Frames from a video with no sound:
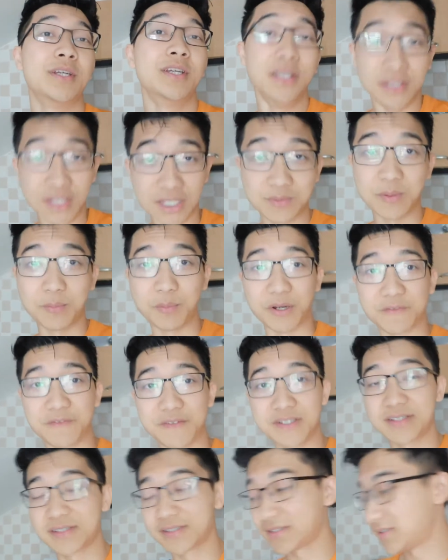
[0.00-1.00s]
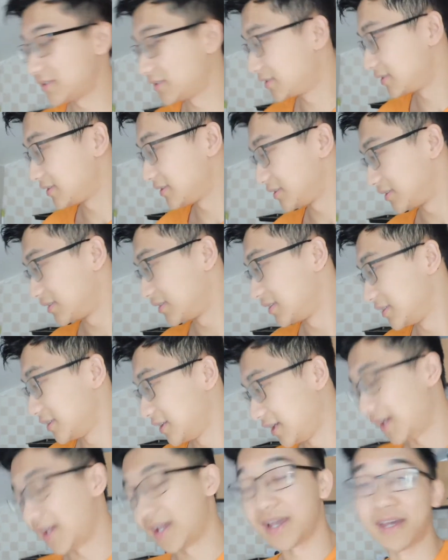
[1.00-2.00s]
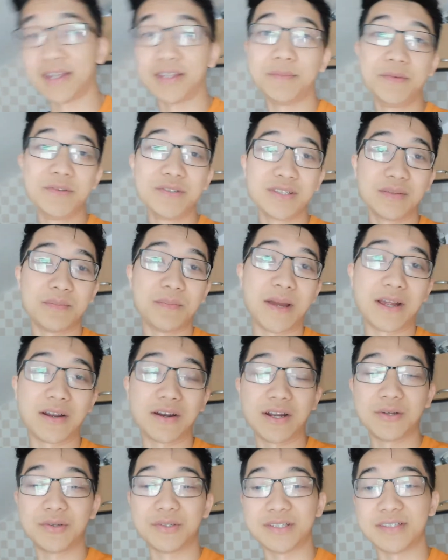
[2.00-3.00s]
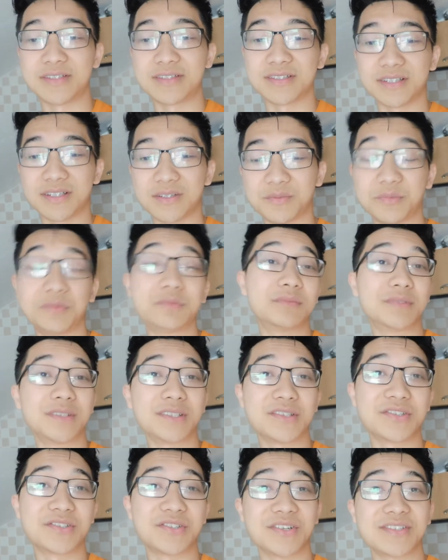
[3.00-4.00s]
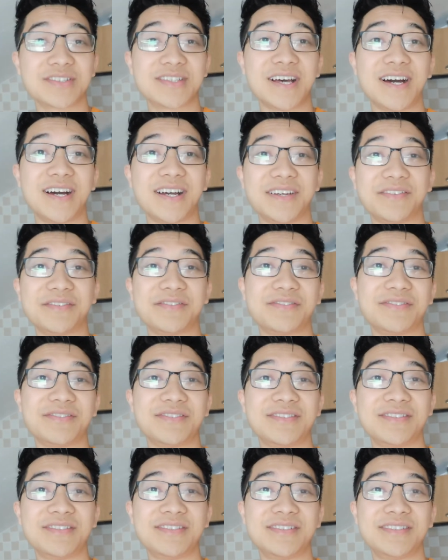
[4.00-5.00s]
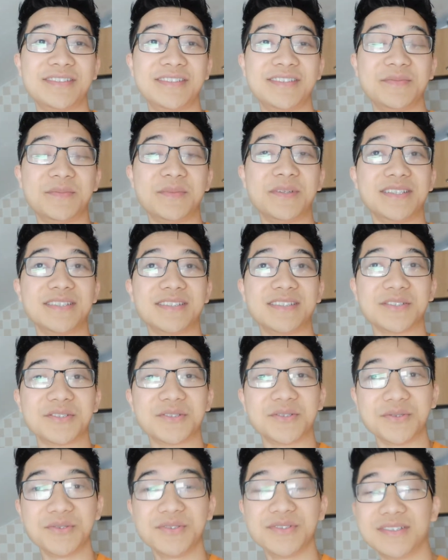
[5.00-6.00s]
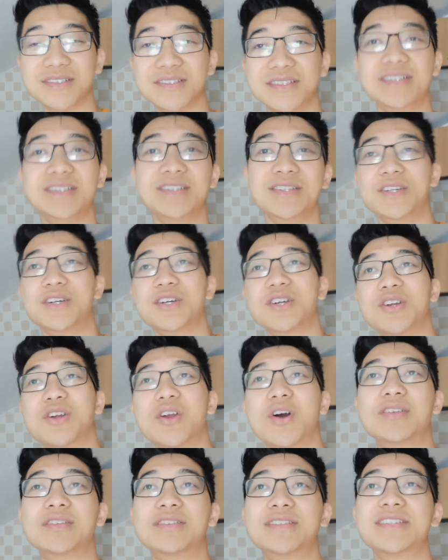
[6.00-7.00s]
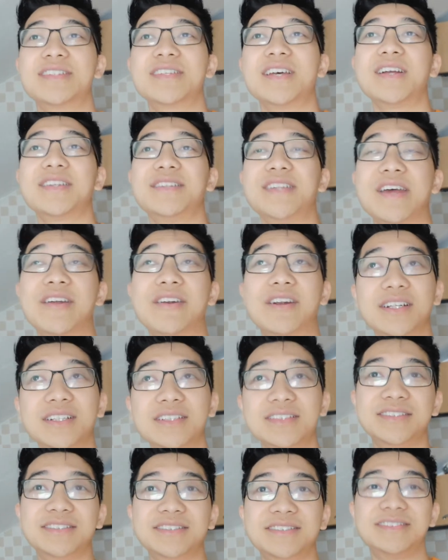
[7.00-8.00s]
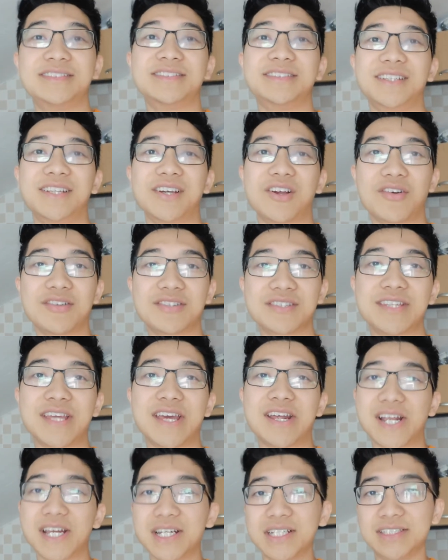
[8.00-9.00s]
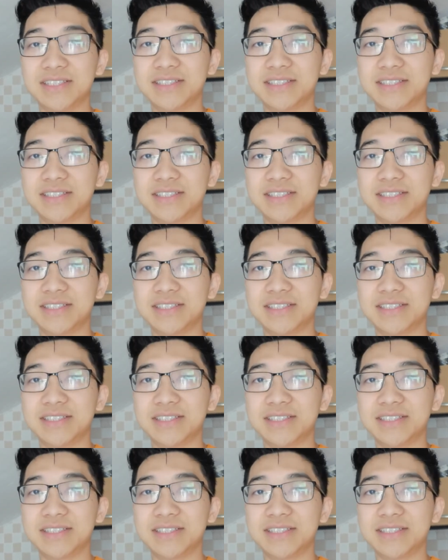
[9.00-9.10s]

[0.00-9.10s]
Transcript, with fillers: that's my breakfast. And the music in the background is um, one of the songs that I've been listening to. Gozadera, La Gozadera